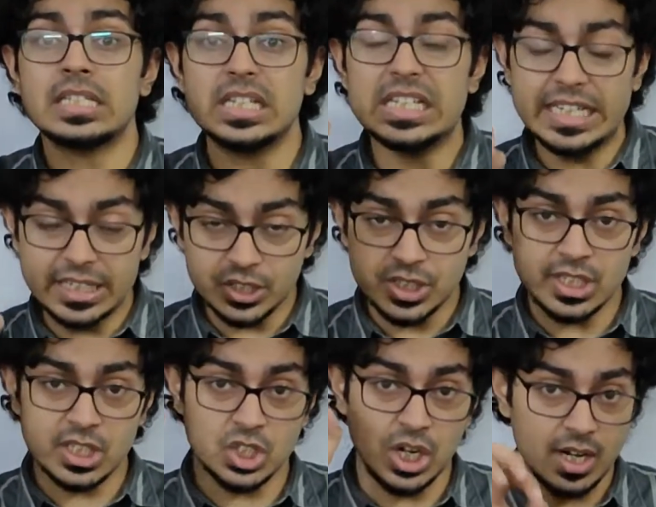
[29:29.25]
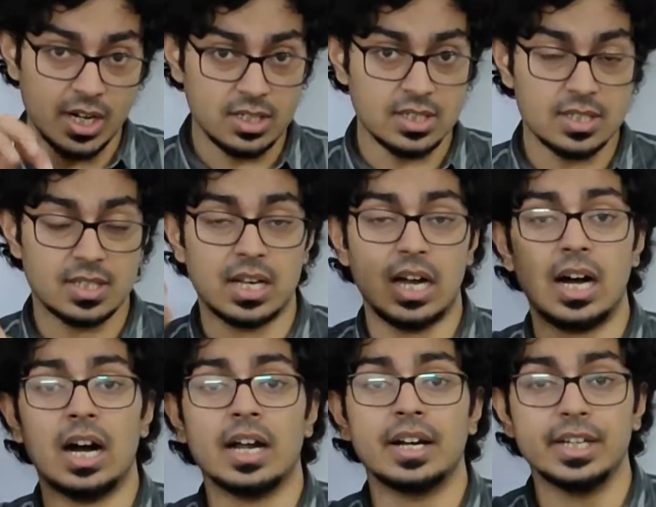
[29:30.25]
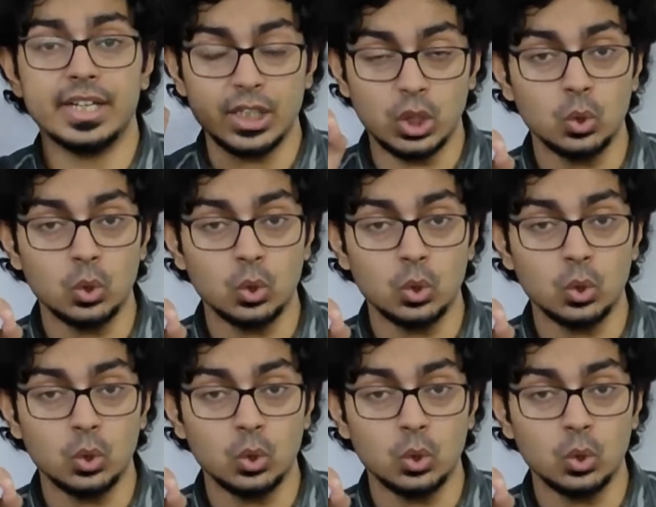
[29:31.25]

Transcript: electric charges are need